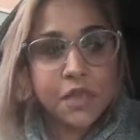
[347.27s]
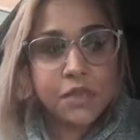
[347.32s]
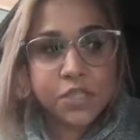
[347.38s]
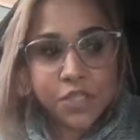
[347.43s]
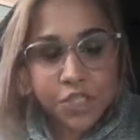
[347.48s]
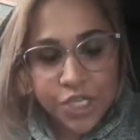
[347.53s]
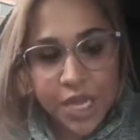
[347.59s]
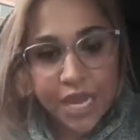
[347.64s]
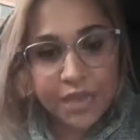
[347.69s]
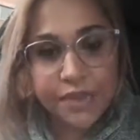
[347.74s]

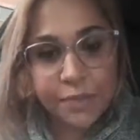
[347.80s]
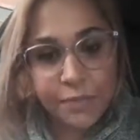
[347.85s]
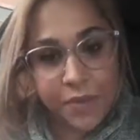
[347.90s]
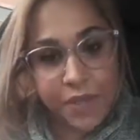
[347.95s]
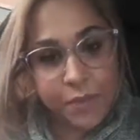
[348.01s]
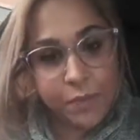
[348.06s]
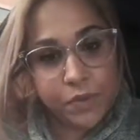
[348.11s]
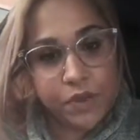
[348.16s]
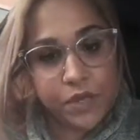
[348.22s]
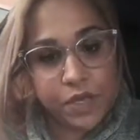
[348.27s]
to check the
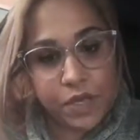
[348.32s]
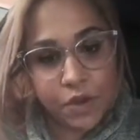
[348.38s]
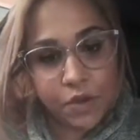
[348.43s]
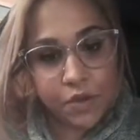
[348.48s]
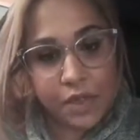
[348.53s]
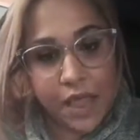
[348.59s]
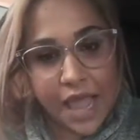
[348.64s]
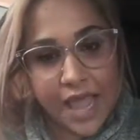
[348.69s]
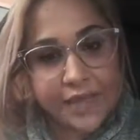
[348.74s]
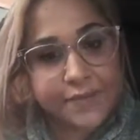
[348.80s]
people in
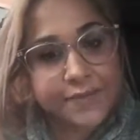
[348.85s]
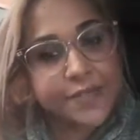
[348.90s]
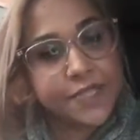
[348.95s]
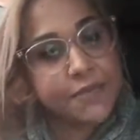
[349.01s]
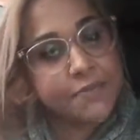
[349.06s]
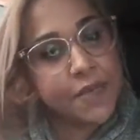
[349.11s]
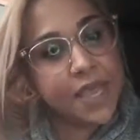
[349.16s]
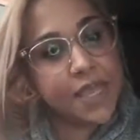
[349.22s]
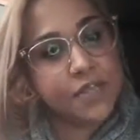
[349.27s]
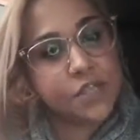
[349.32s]
your life,
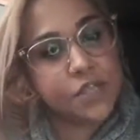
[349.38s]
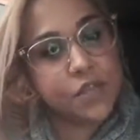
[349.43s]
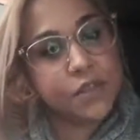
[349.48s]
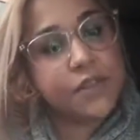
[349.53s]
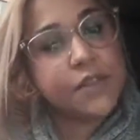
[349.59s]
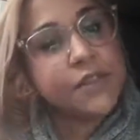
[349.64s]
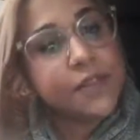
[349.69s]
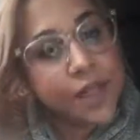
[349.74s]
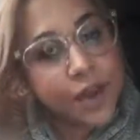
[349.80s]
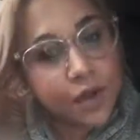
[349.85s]
to make sure
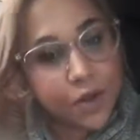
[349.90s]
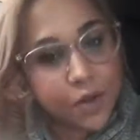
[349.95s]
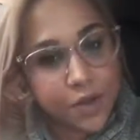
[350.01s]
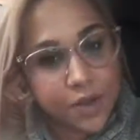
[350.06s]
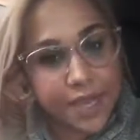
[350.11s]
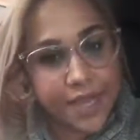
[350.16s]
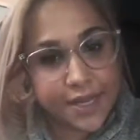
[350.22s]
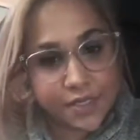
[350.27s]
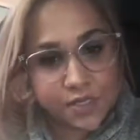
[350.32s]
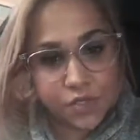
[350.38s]
that they're
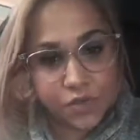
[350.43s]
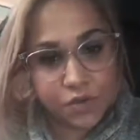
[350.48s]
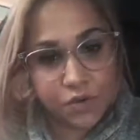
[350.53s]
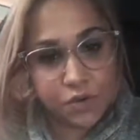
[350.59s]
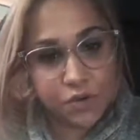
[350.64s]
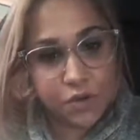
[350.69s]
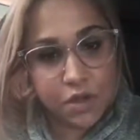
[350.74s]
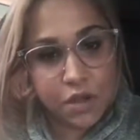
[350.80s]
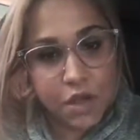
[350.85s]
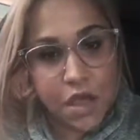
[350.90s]
okay
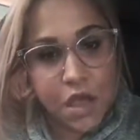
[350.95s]
too.